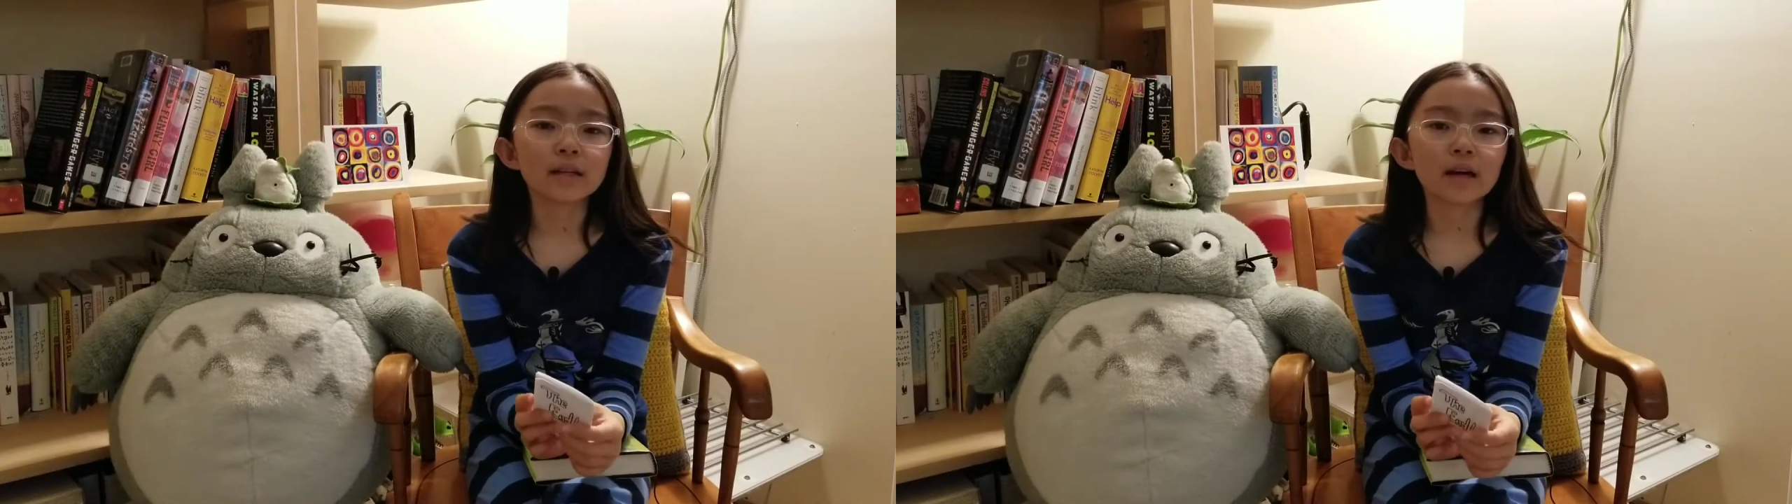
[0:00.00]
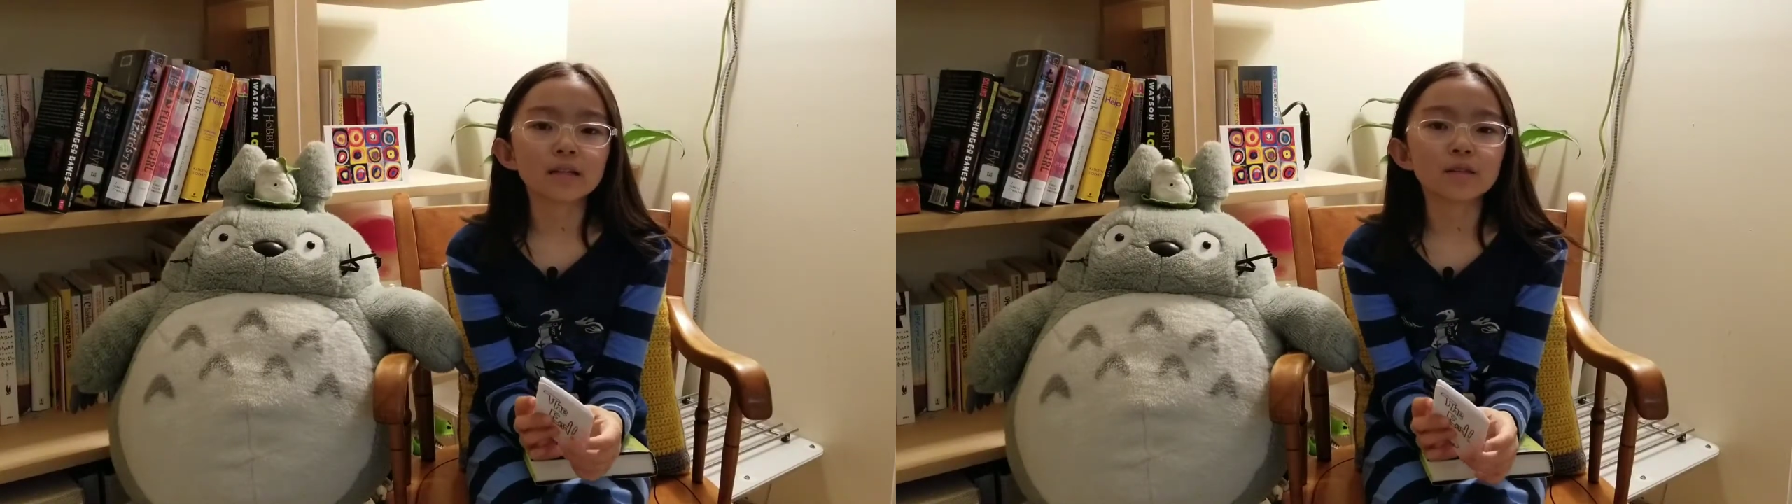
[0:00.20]

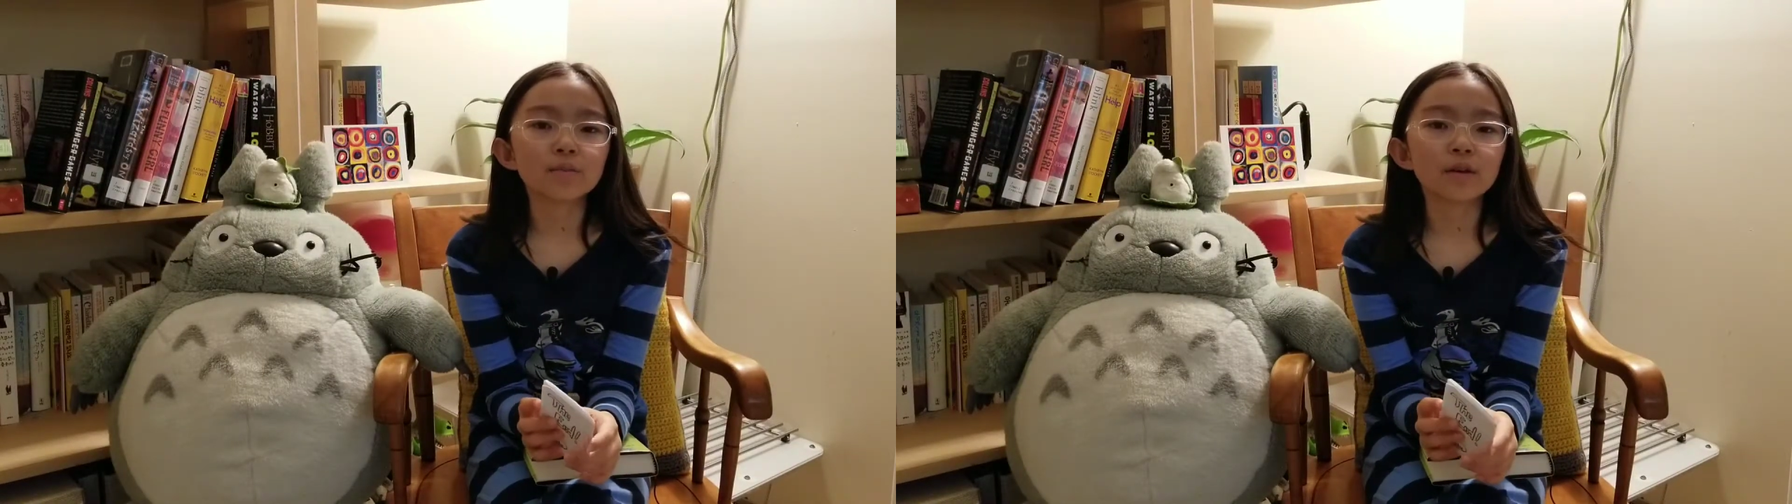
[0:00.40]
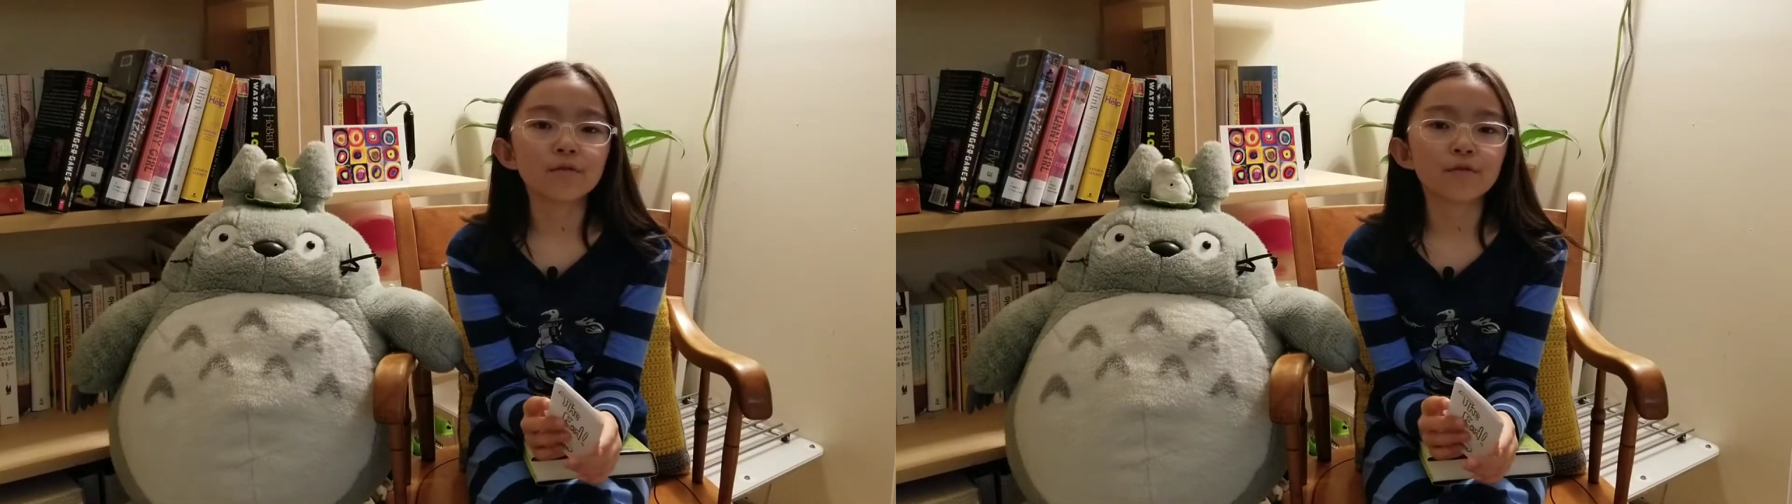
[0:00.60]
not to
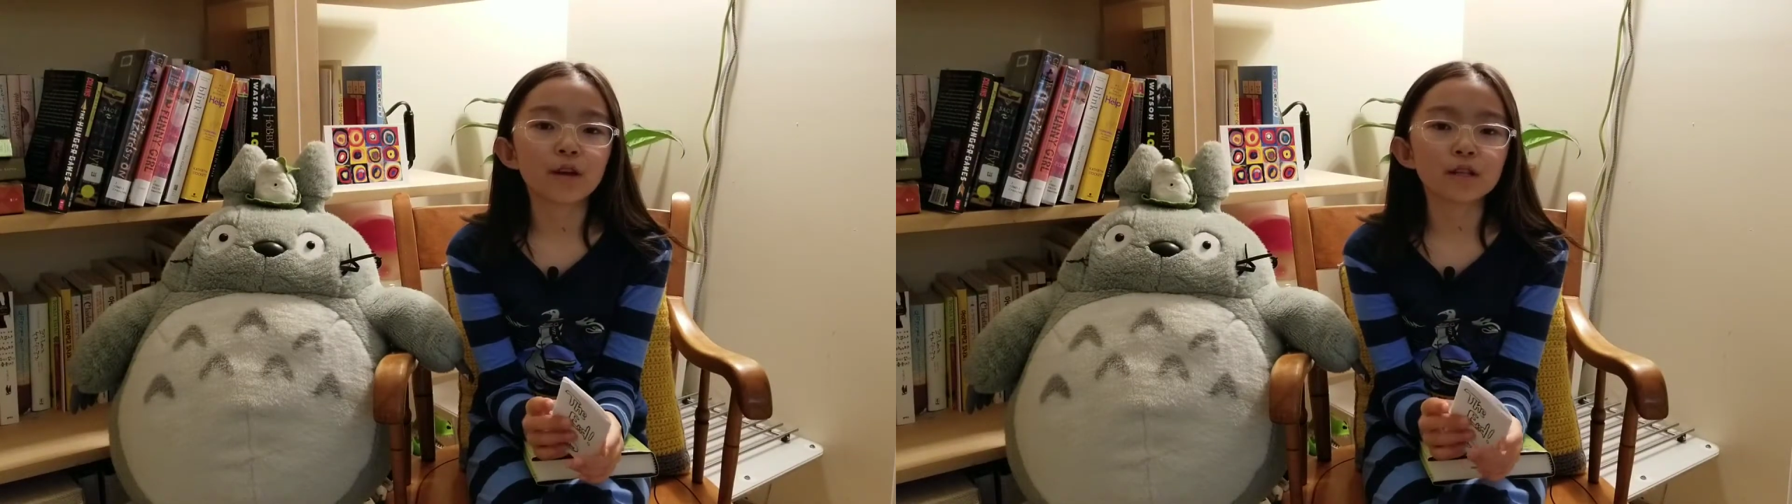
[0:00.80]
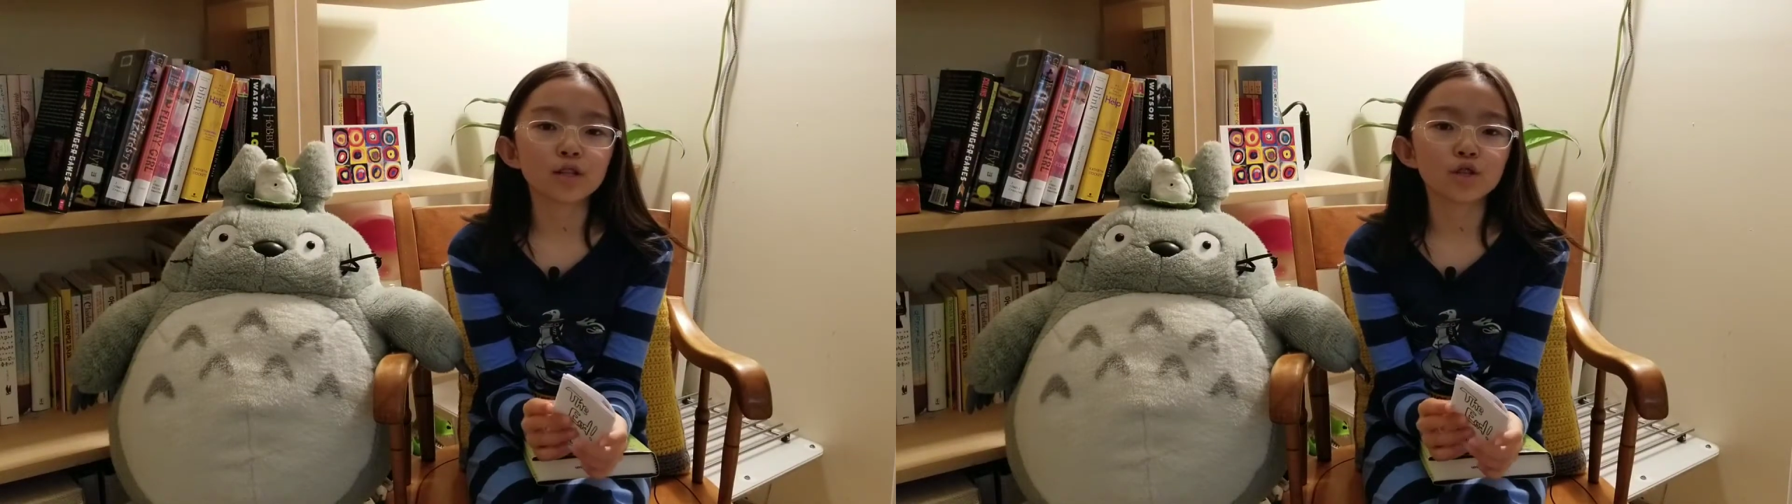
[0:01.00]
be
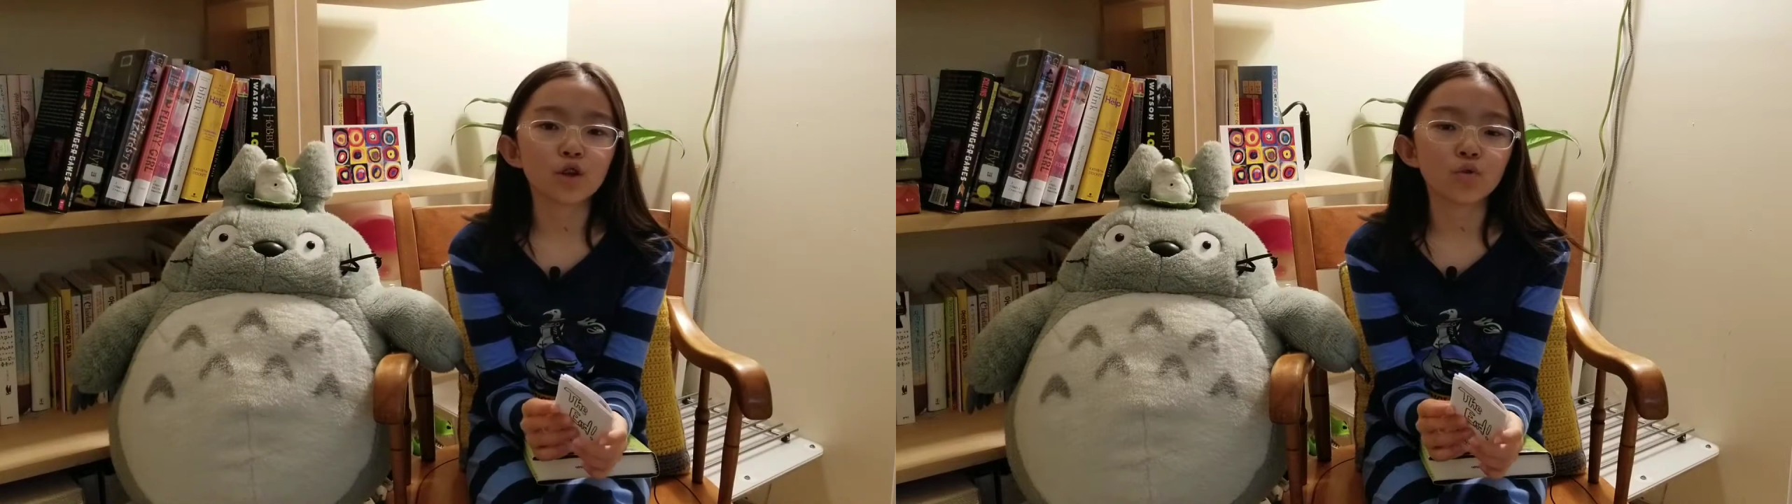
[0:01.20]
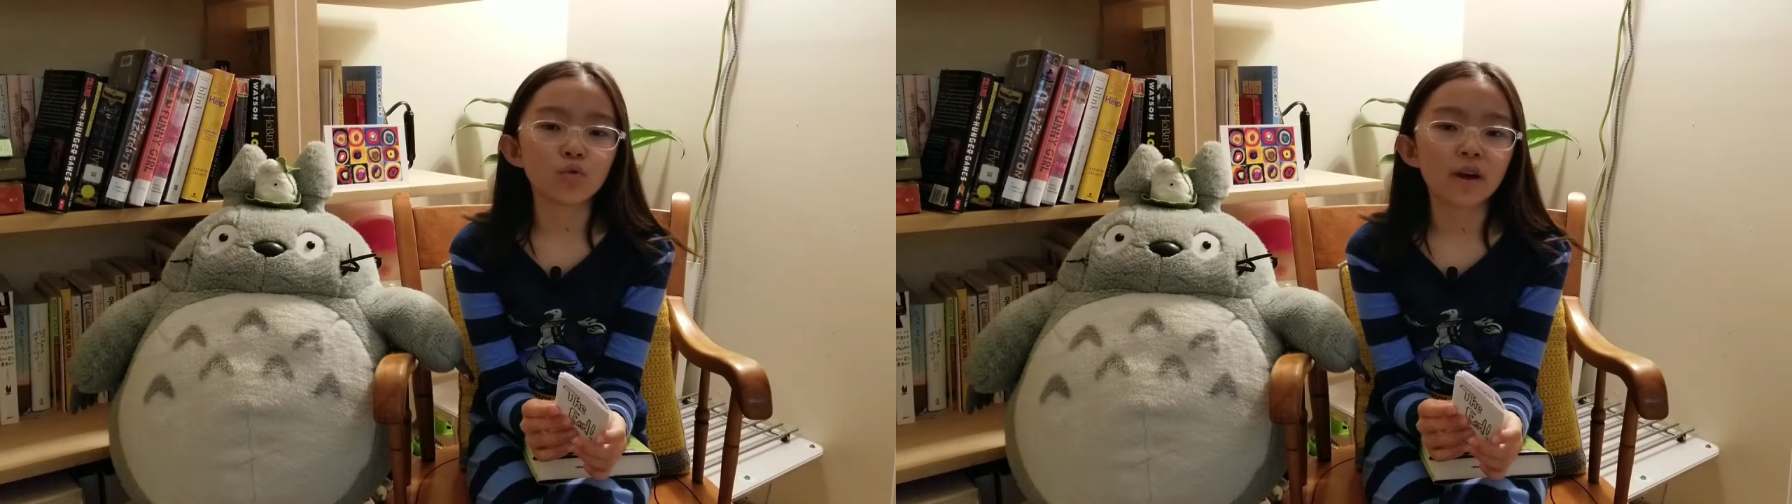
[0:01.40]
afraid to
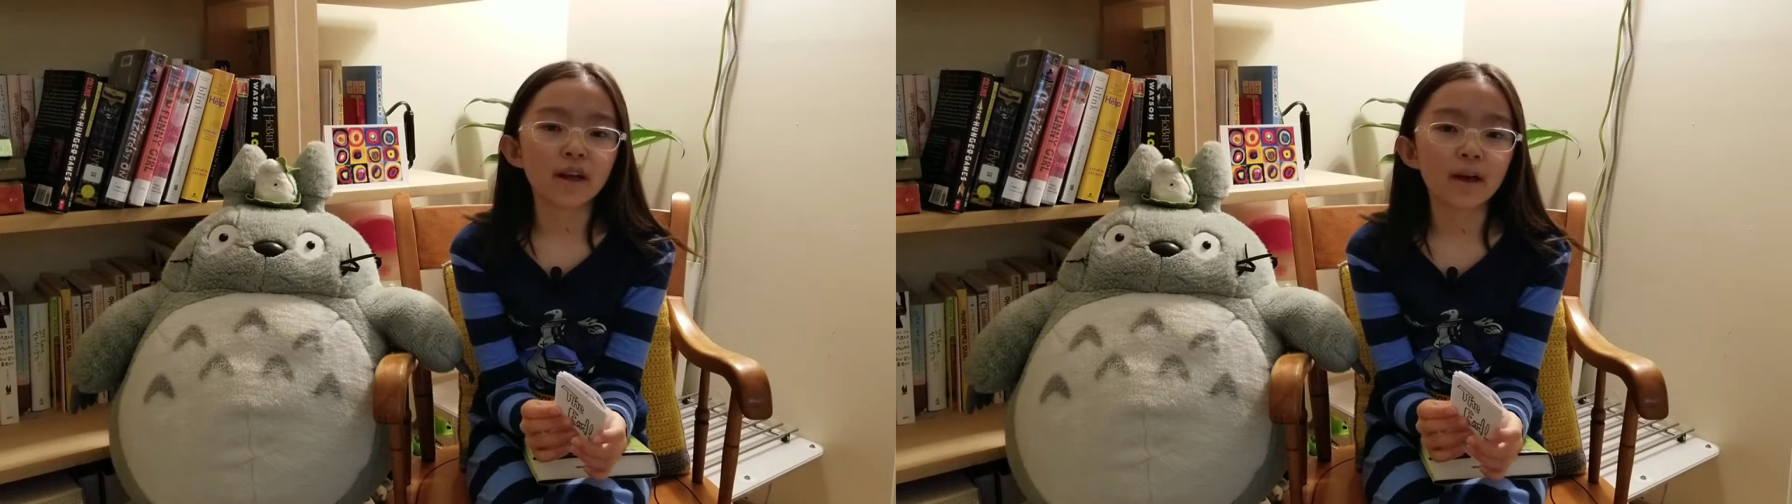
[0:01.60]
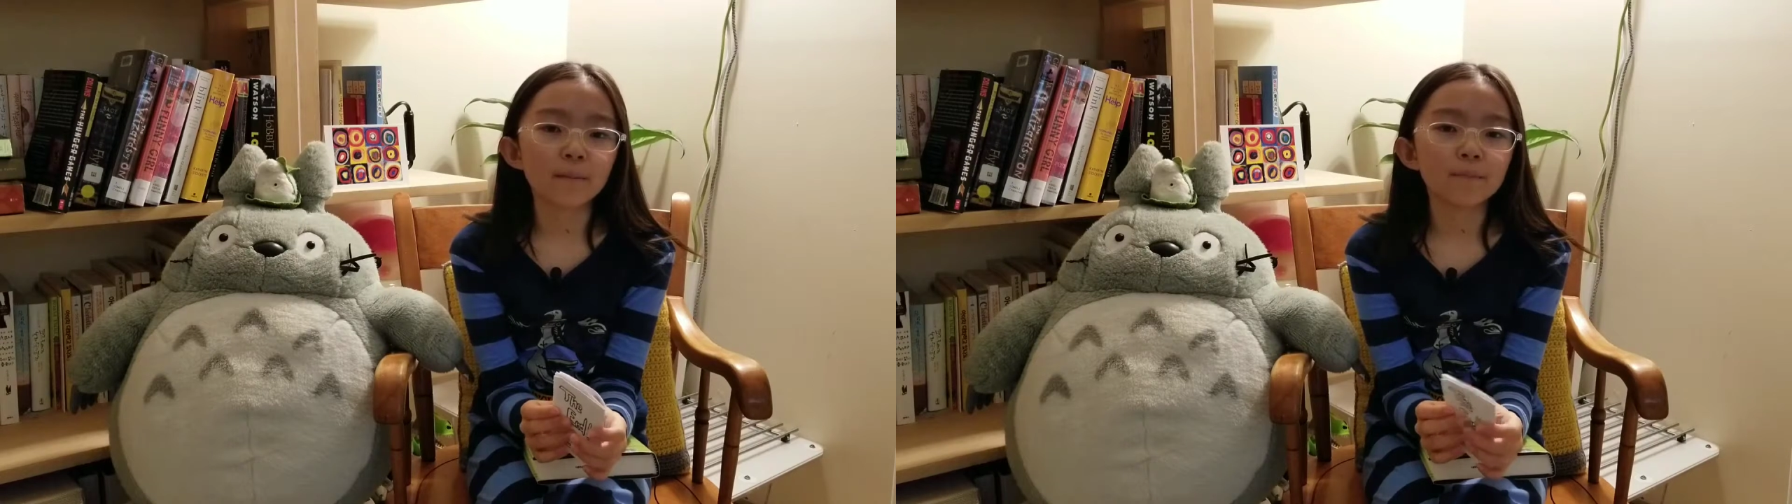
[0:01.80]
show who I
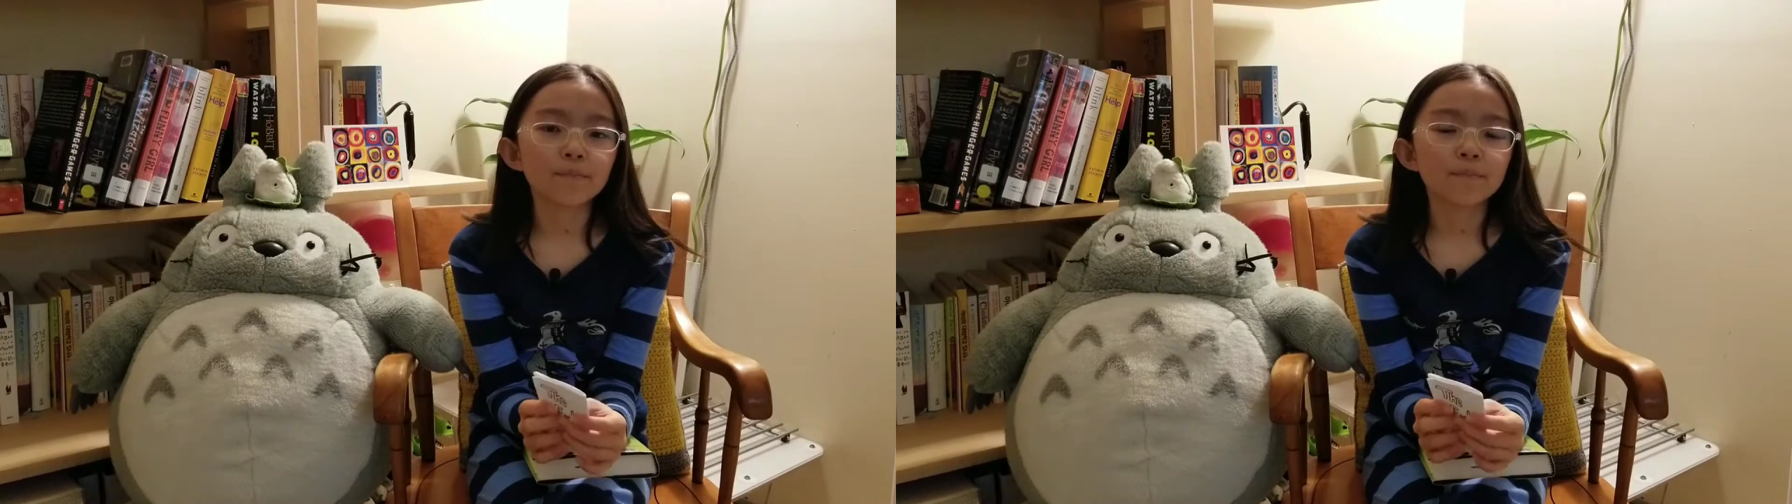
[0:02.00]
am.